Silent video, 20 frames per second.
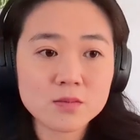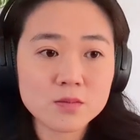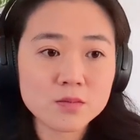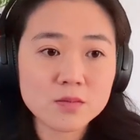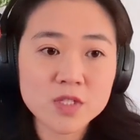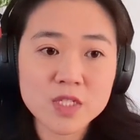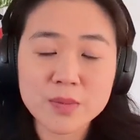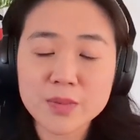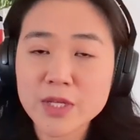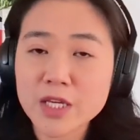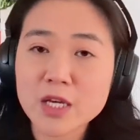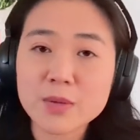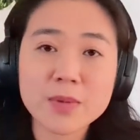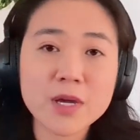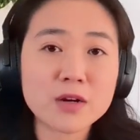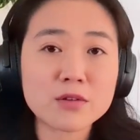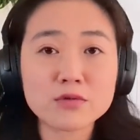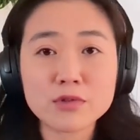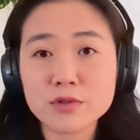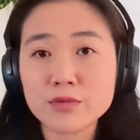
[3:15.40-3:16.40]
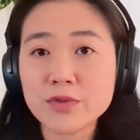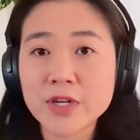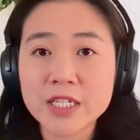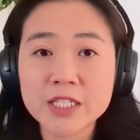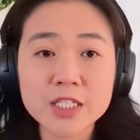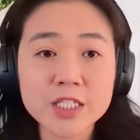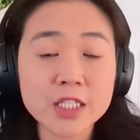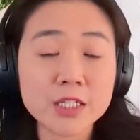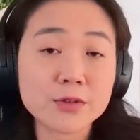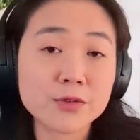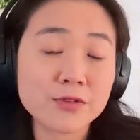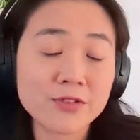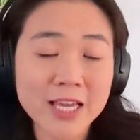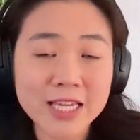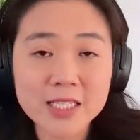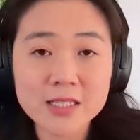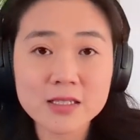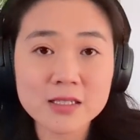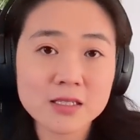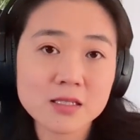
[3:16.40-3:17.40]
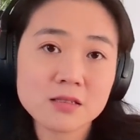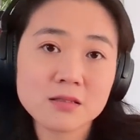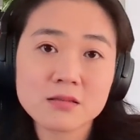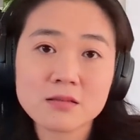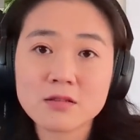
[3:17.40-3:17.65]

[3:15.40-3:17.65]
something about revenge and fate